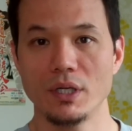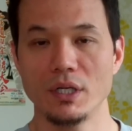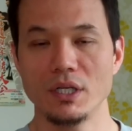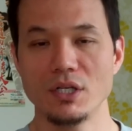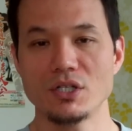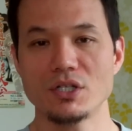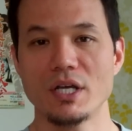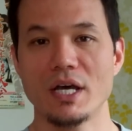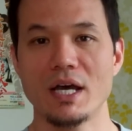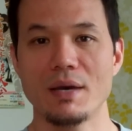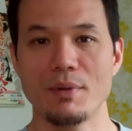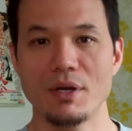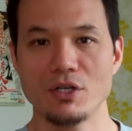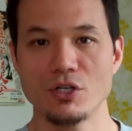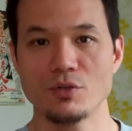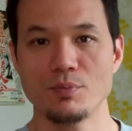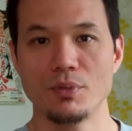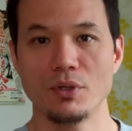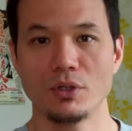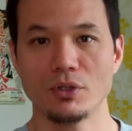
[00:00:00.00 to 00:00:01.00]
and each time I
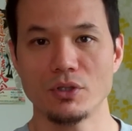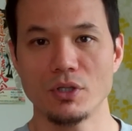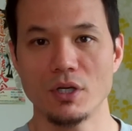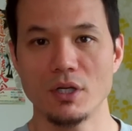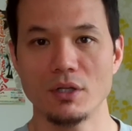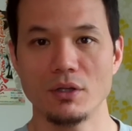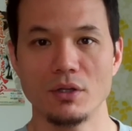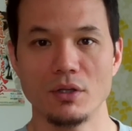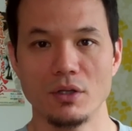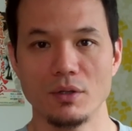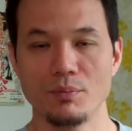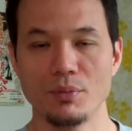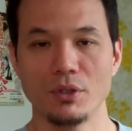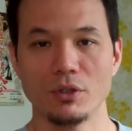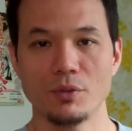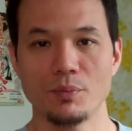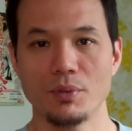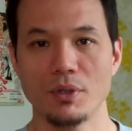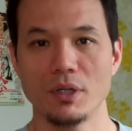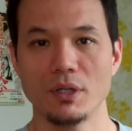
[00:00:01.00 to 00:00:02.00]
just built
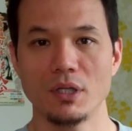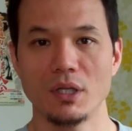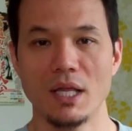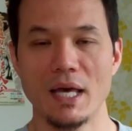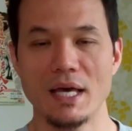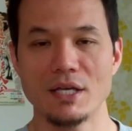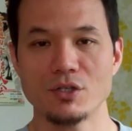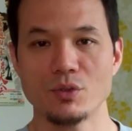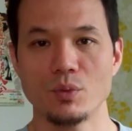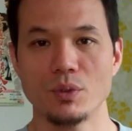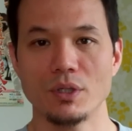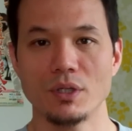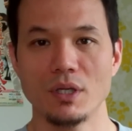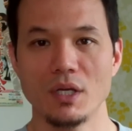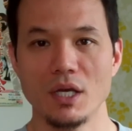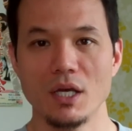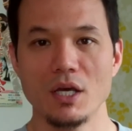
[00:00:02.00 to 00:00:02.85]
upon the last one.